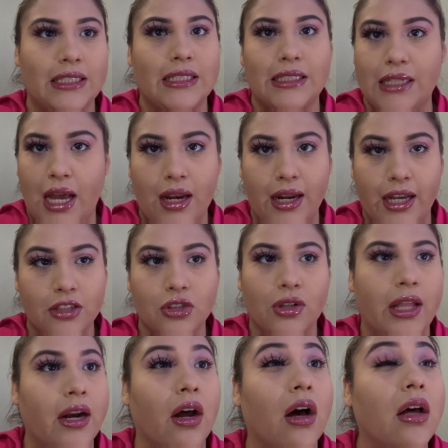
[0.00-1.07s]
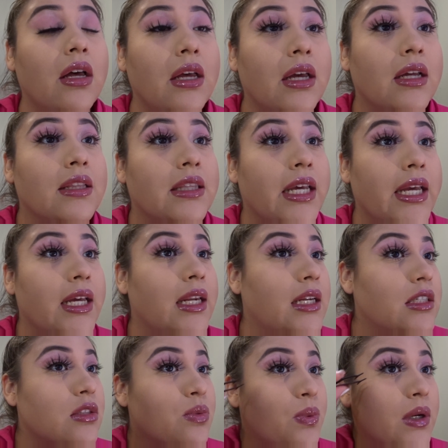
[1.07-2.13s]
it's not natural at all. It
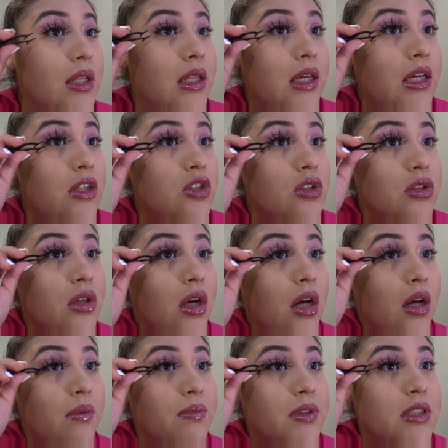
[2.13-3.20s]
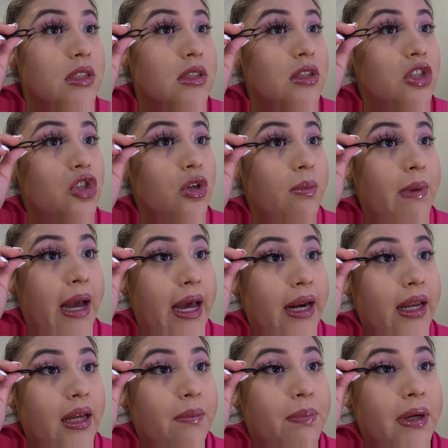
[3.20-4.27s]
is really
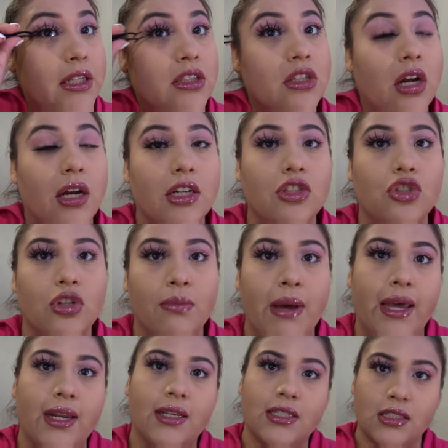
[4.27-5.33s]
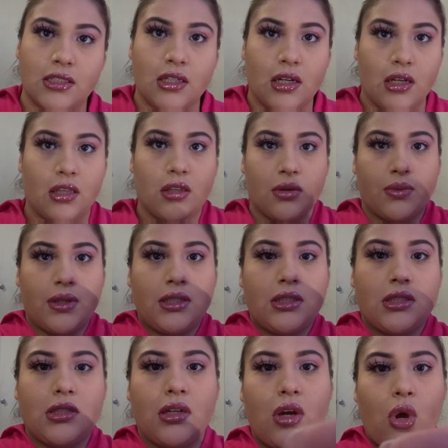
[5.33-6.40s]
dramatic, but it's not as dramatic as the other ones.